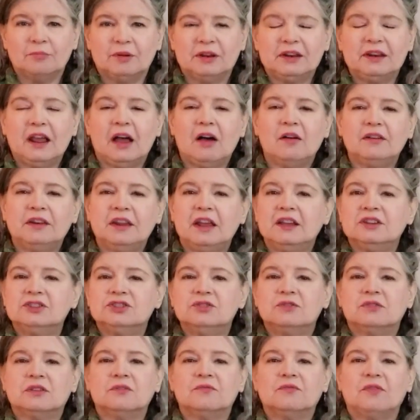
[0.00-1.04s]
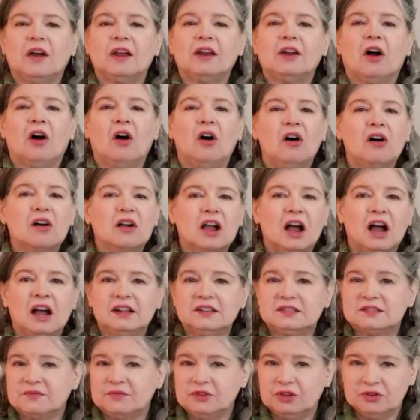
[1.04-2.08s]
But nowadays you can find all
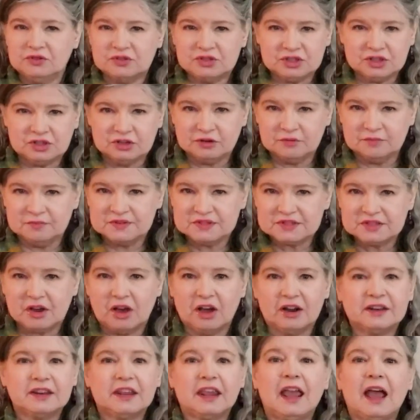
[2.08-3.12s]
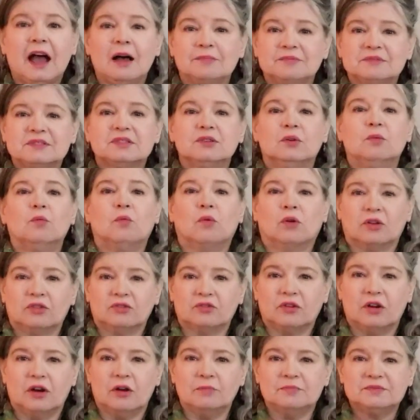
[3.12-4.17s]
kinds of YouTubes on capsule
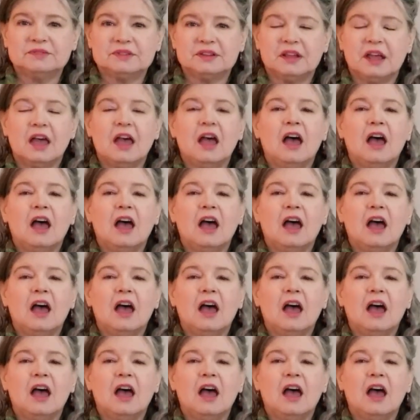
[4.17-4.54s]
wardrobes.